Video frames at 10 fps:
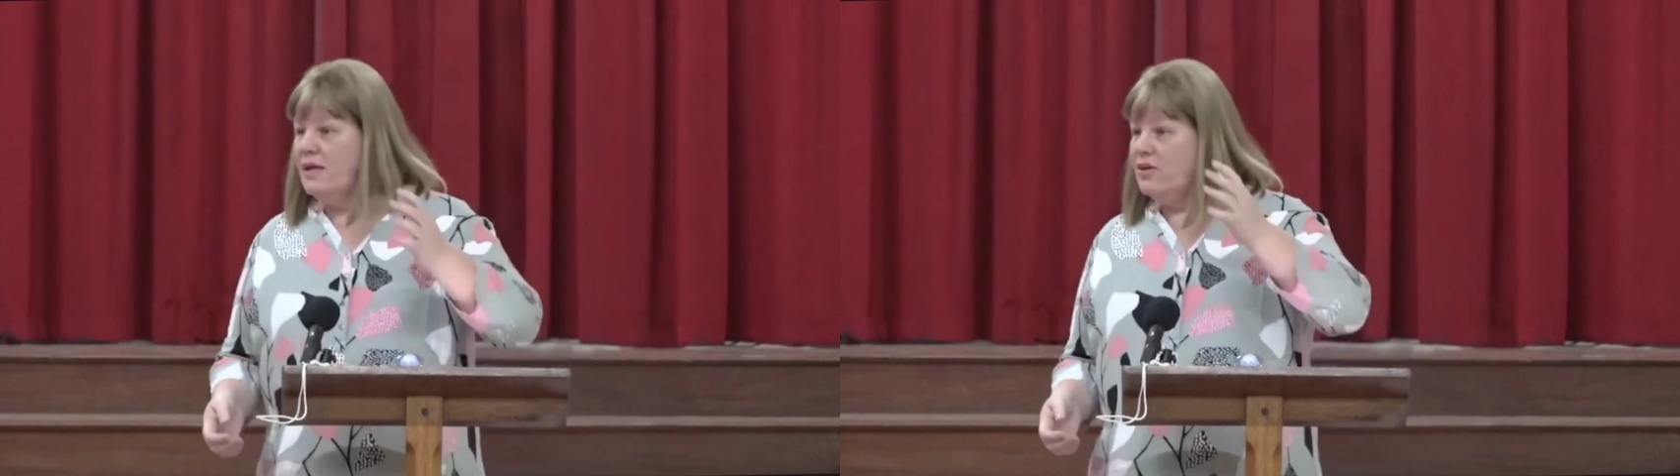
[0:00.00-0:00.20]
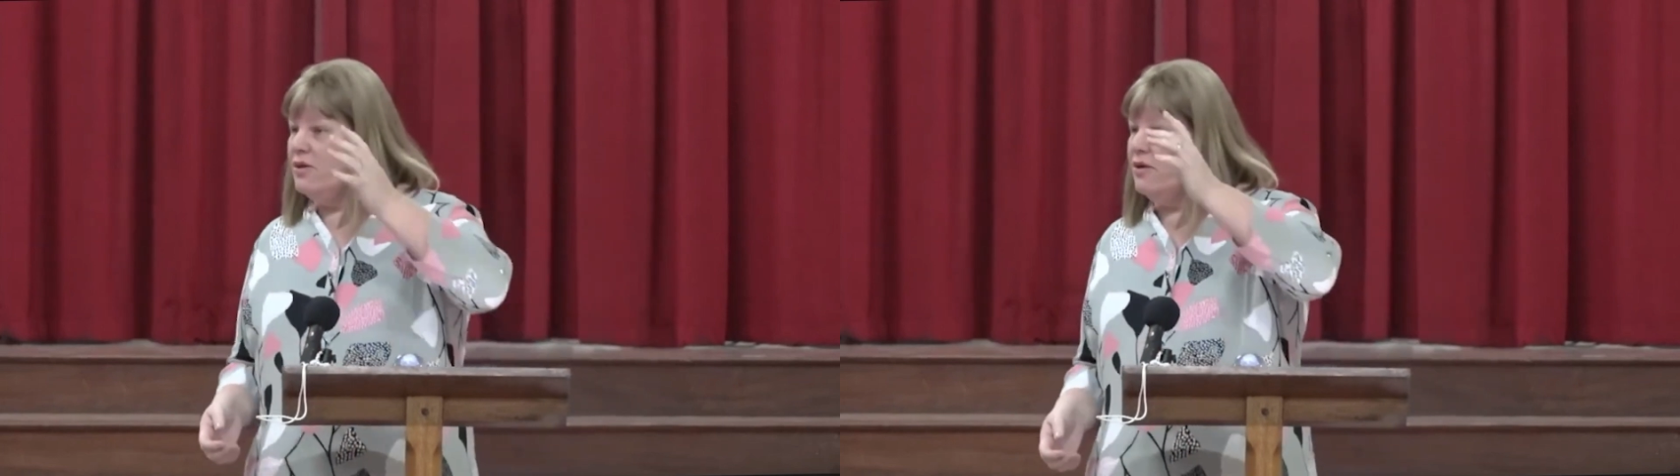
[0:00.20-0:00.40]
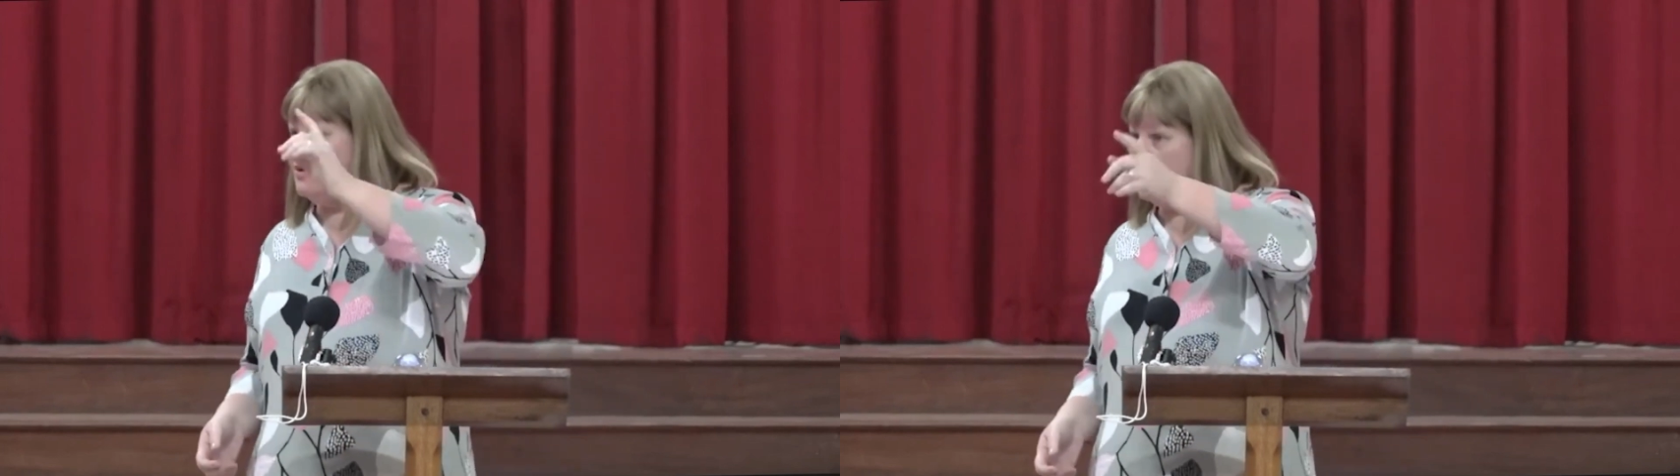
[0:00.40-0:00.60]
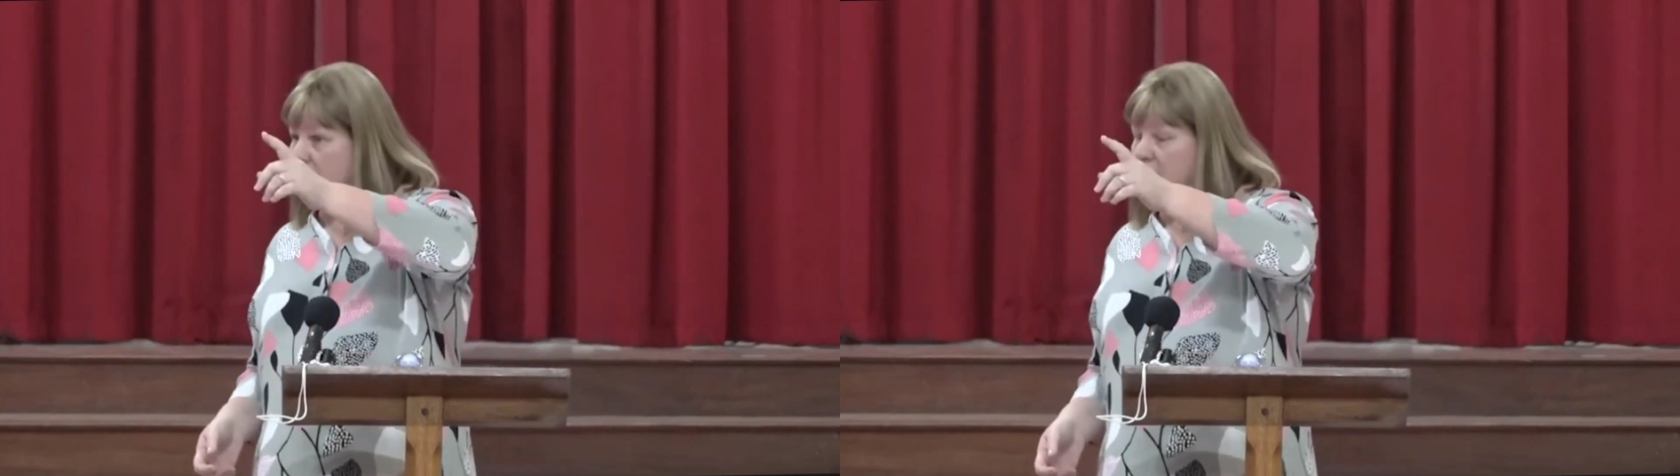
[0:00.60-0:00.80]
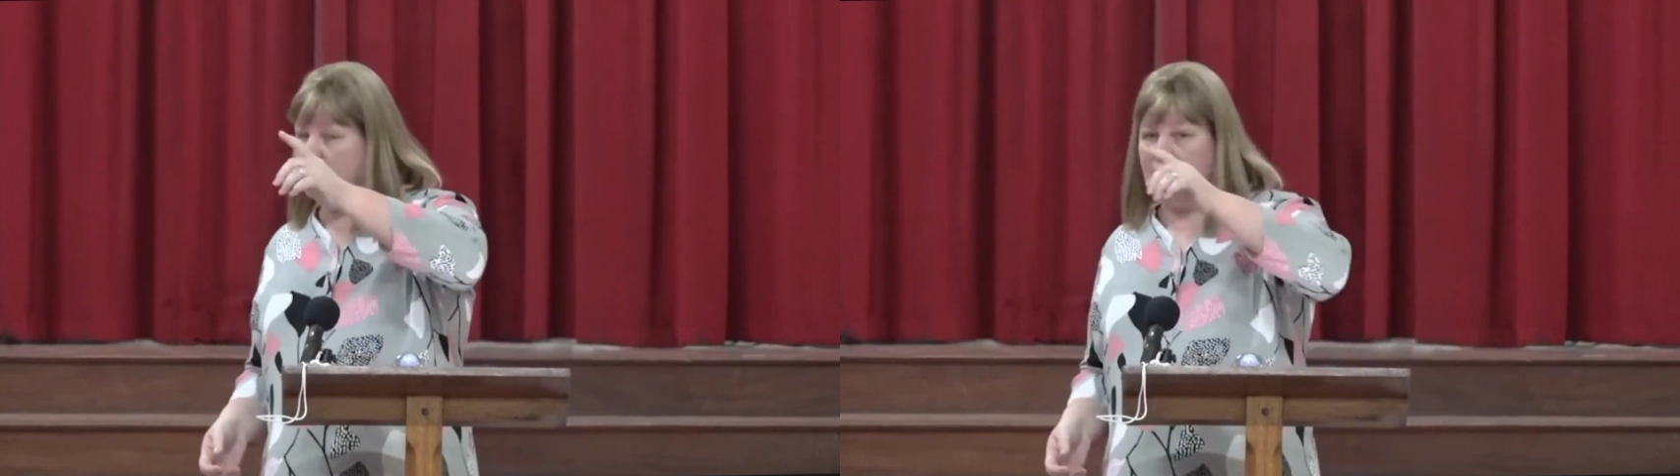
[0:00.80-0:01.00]
you know,
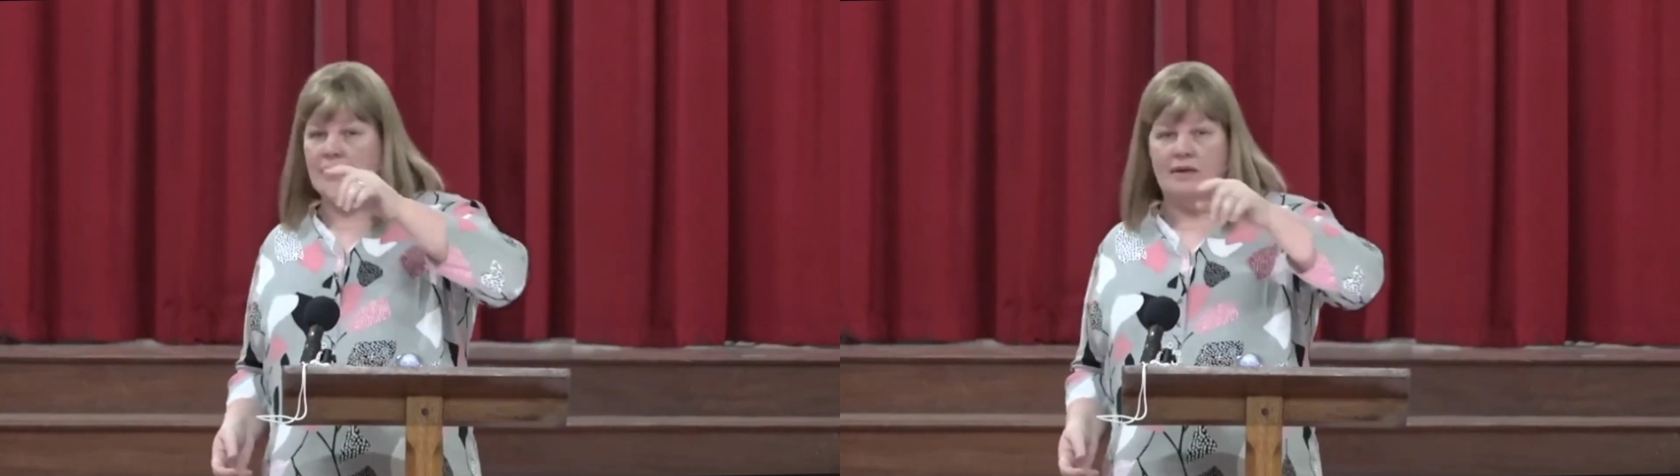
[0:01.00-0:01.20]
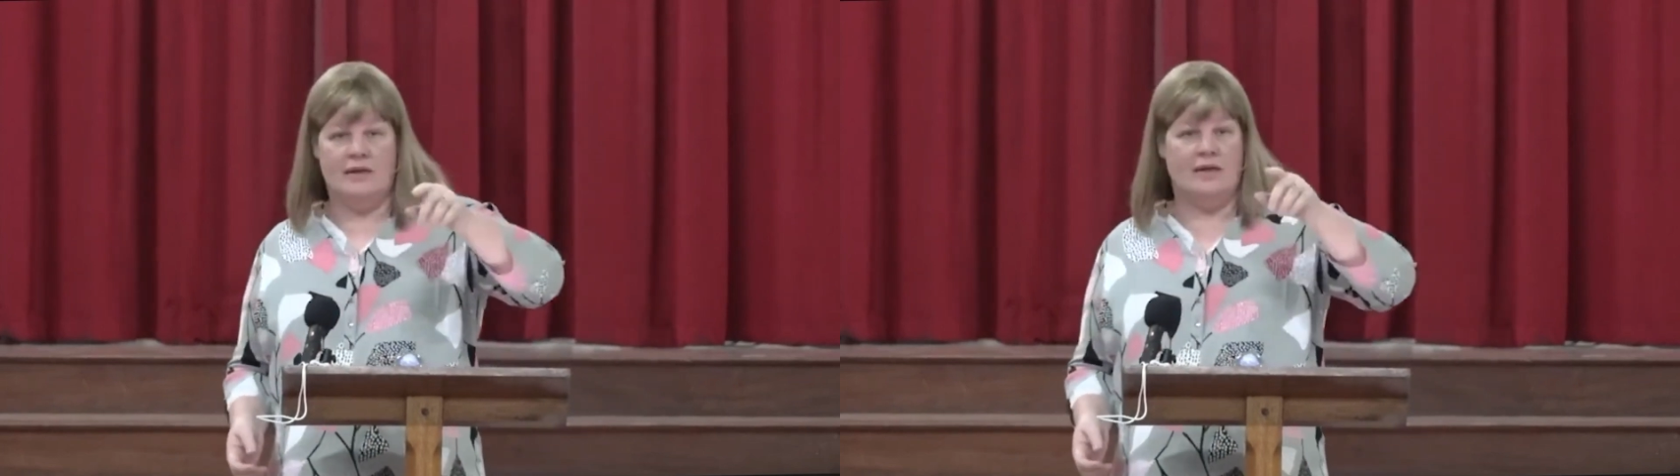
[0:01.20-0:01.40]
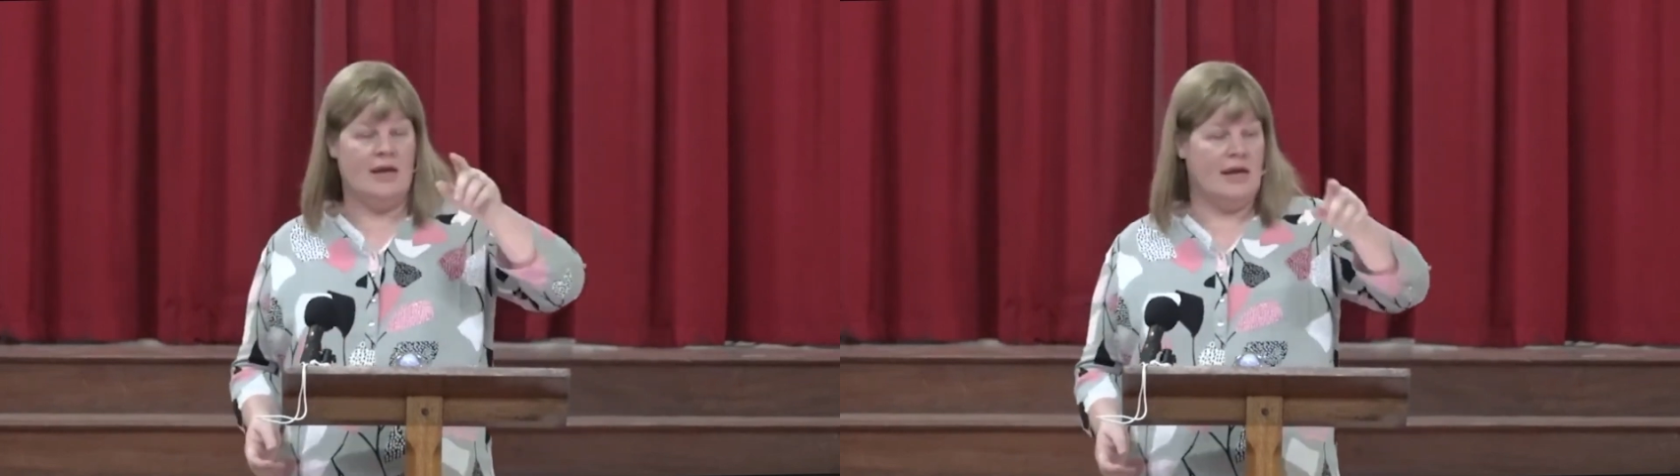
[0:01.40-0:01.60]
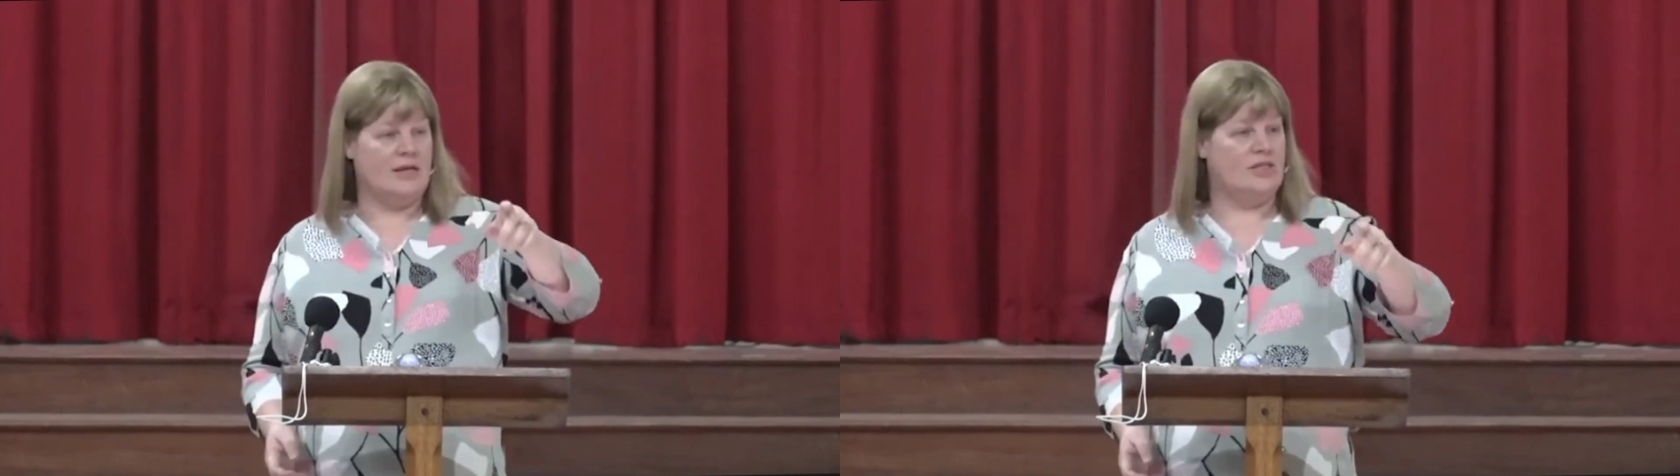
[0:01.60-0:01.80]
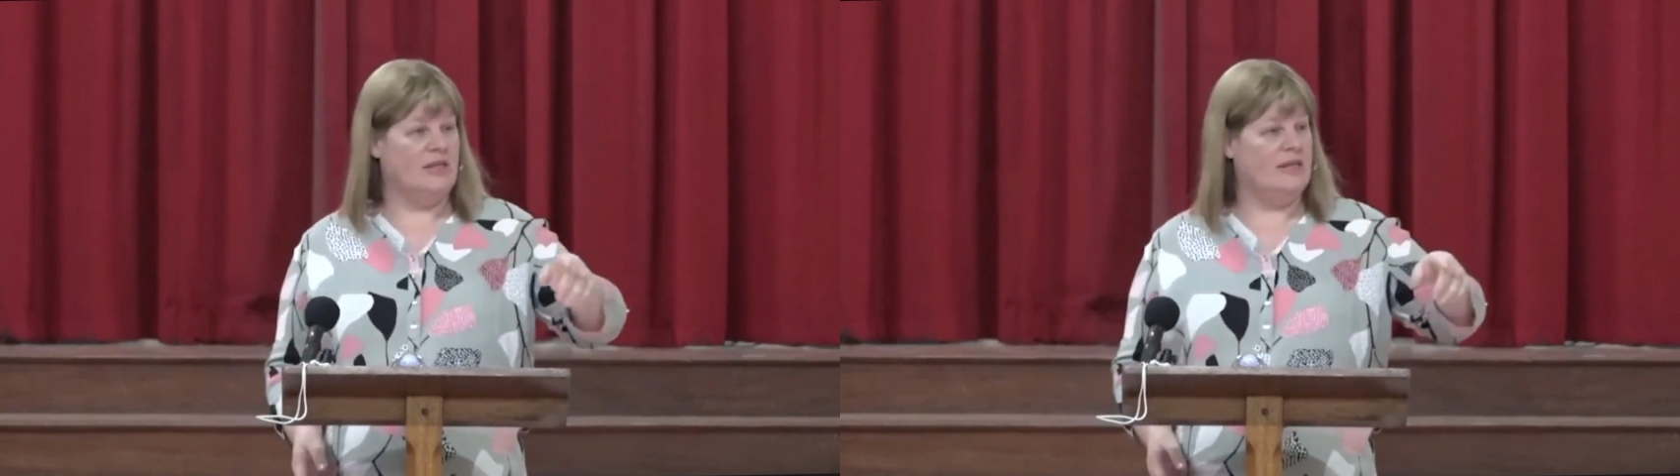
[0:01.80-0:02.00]
he, he
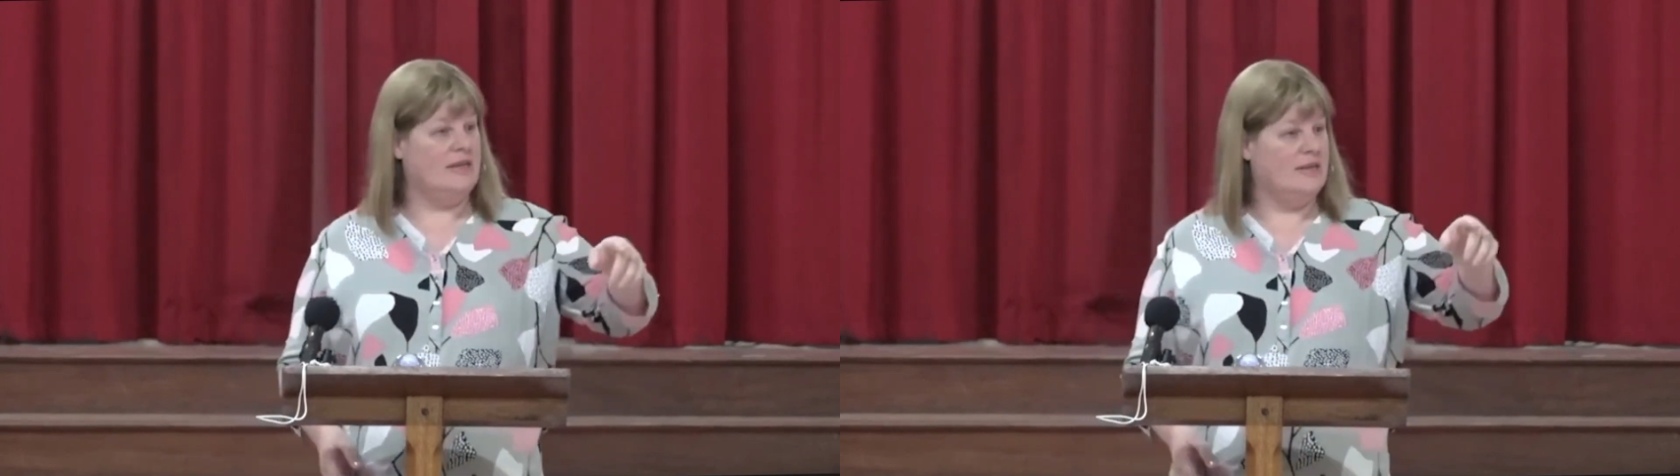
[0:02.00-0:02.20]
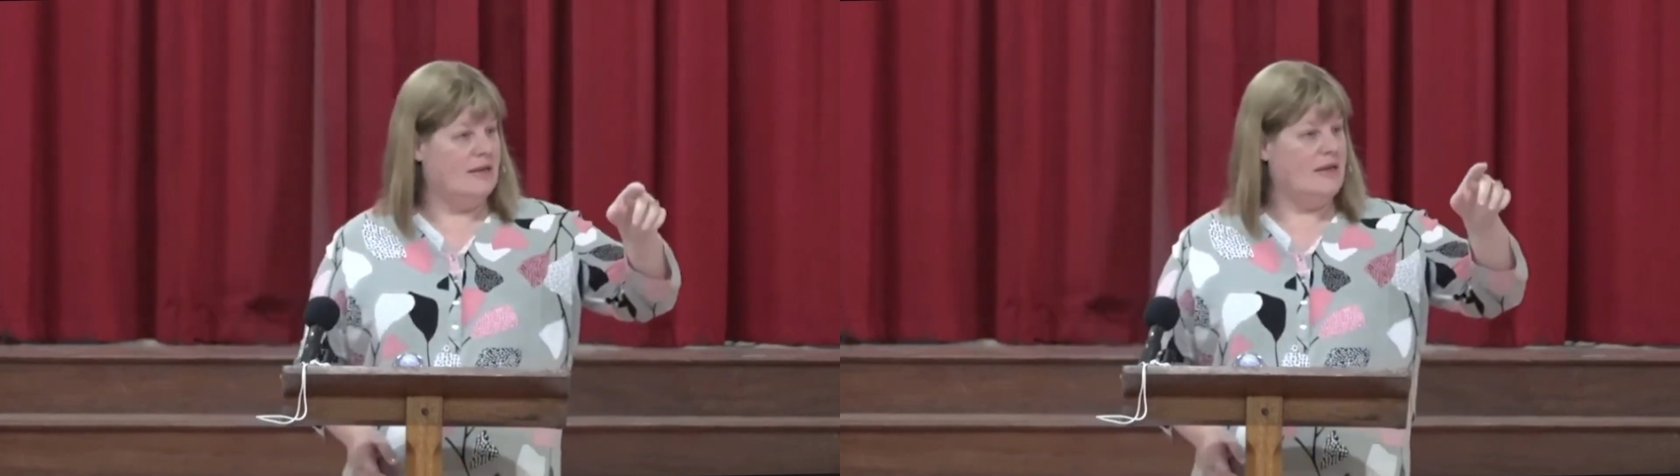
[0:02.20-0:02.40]
actually